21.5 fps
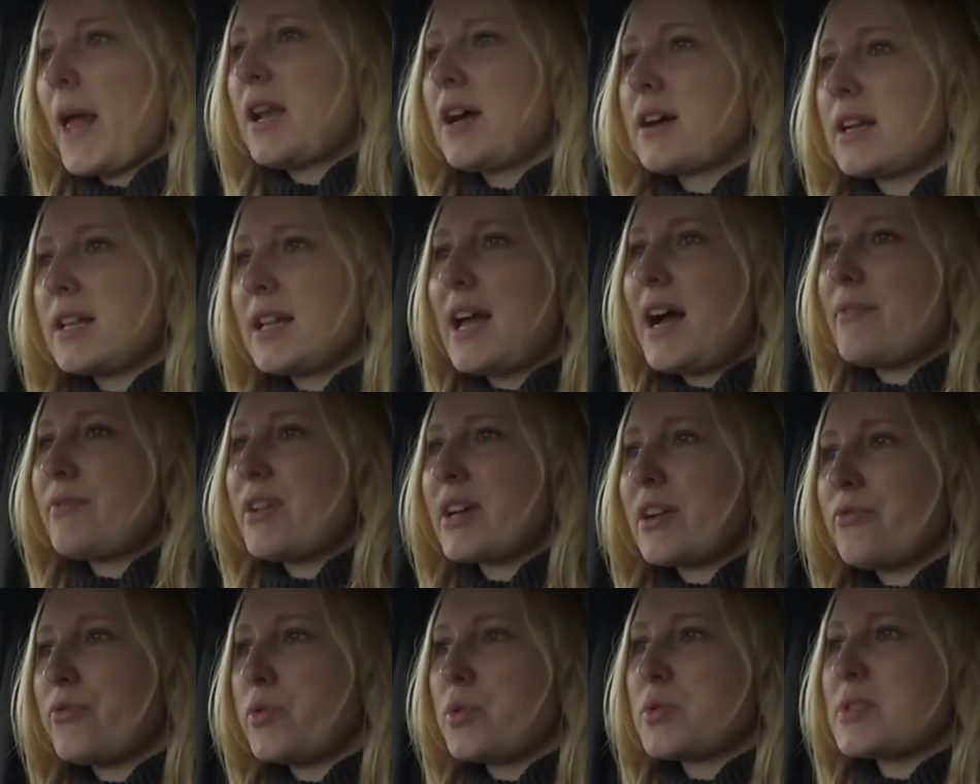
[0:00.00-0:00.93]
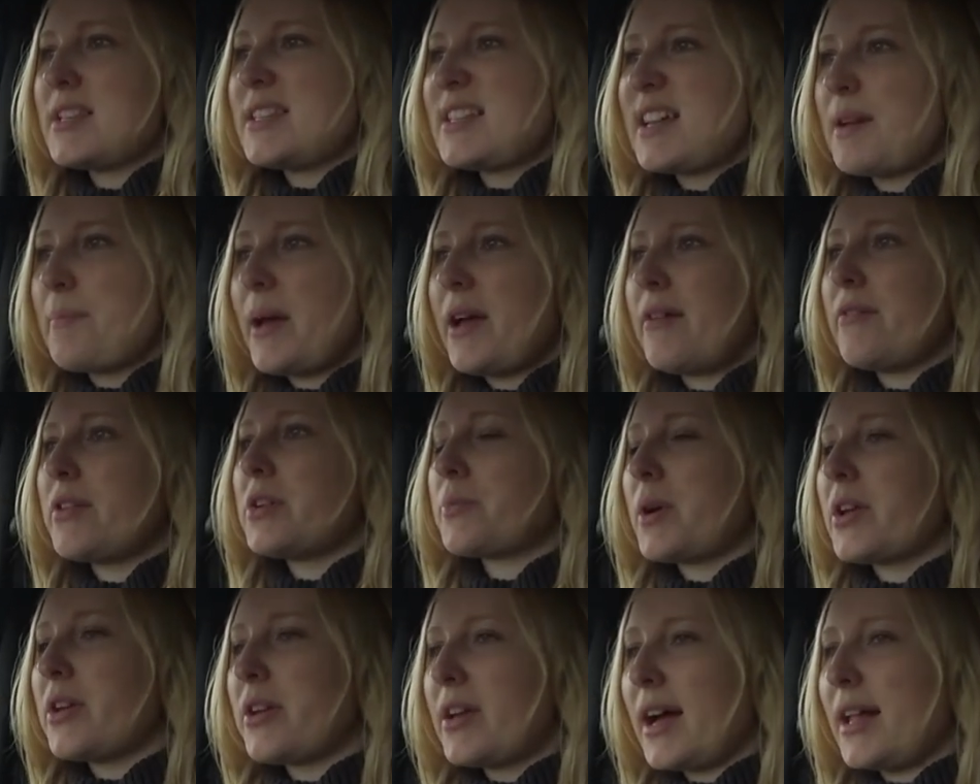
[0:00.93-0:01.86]
Luckily, you have like a 14 day period
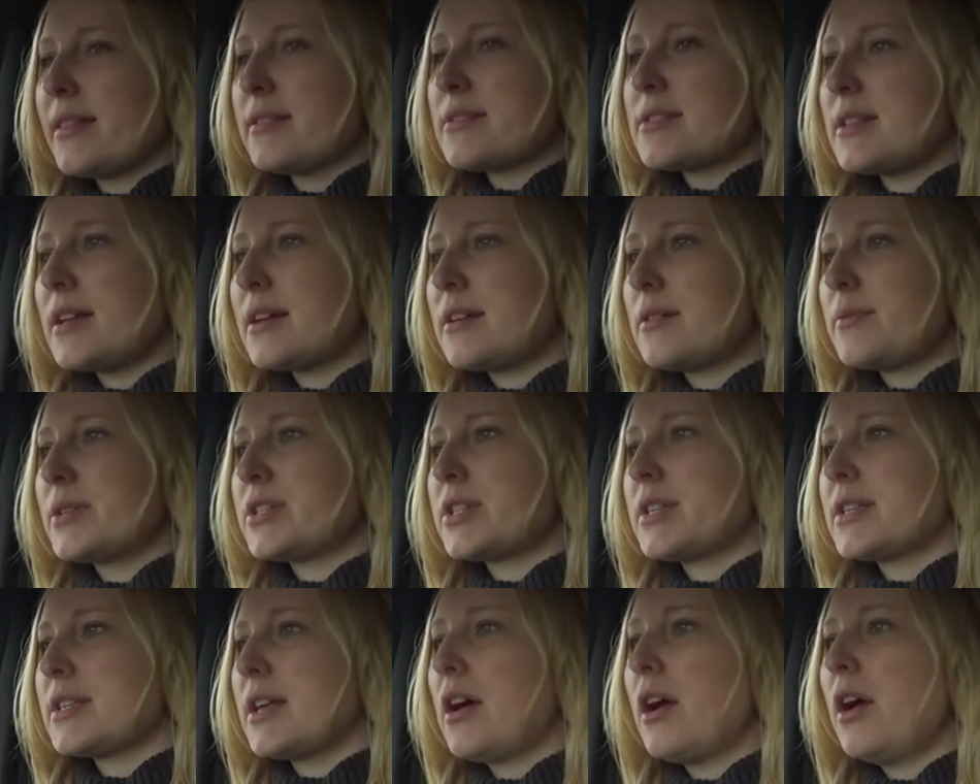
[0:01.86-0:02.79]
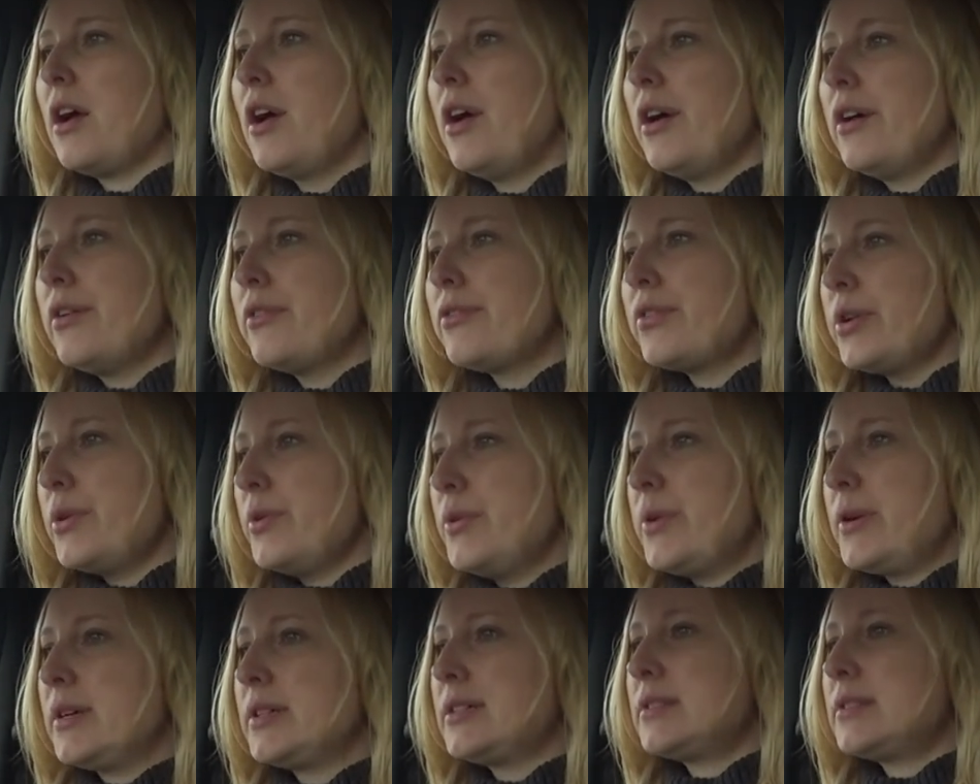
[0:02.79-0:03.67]
where you can cancel it, which is phew,